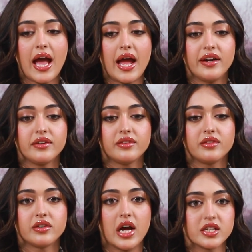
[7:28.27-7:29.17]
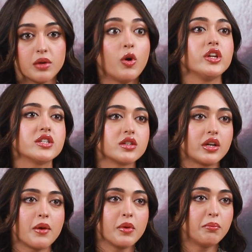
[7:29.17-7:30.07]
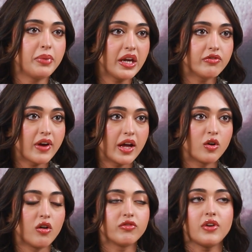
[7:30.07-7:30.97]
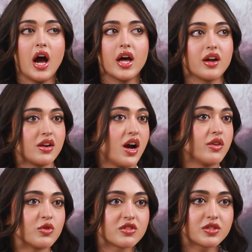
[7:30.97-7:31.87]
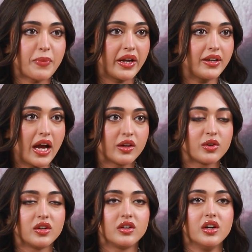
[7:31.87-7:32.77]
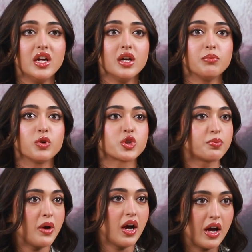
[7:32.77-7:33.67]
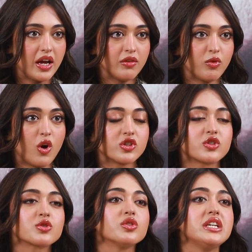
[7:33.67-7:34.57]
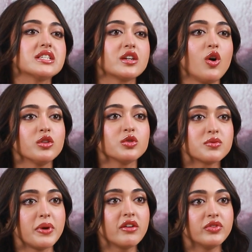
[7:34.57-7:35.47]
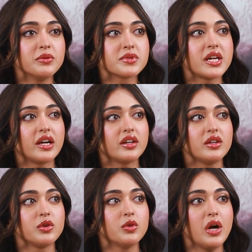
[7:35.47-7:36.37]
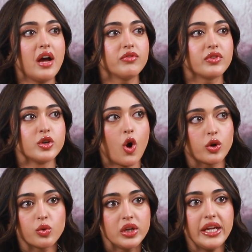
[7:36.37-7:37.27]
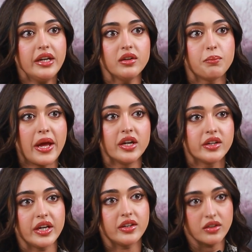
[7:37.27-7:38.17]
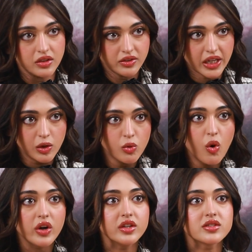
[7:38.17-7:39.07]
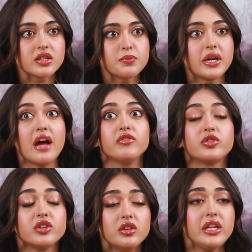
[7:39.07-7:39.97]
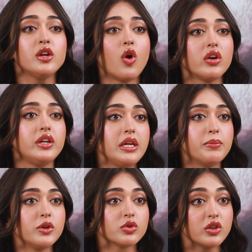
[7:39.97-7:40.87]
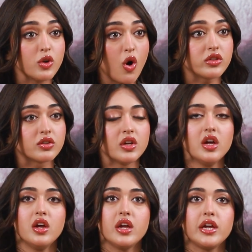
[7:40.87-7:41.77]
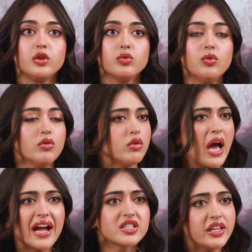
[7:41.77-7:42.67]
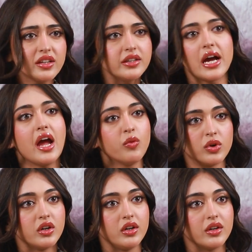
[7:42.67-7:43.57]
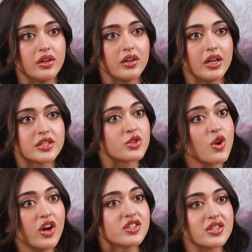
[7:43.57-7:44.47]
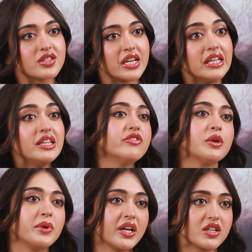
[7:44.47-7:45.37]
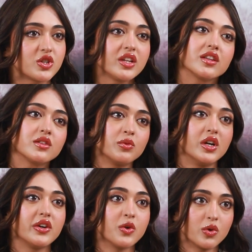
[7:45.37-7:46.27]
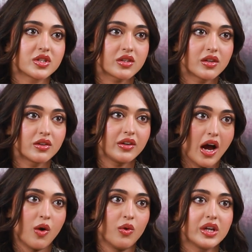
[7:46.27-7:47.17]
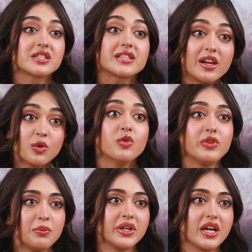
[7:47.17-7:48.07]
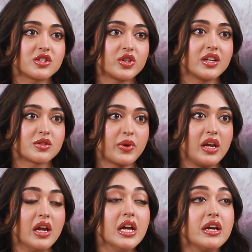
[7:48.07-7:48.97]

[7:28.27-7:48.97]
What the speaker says: And Rajamouli sir, I'm a big fan of. RRR was spectacular. Pushpa I have watched. So these are all those big films that, you know, have not only penetrated the Telugu audiences, but have really gone deep into the north, into actually the entire world. It's not just Hindi film industry that the world knows now. It's Telugu film industry as well.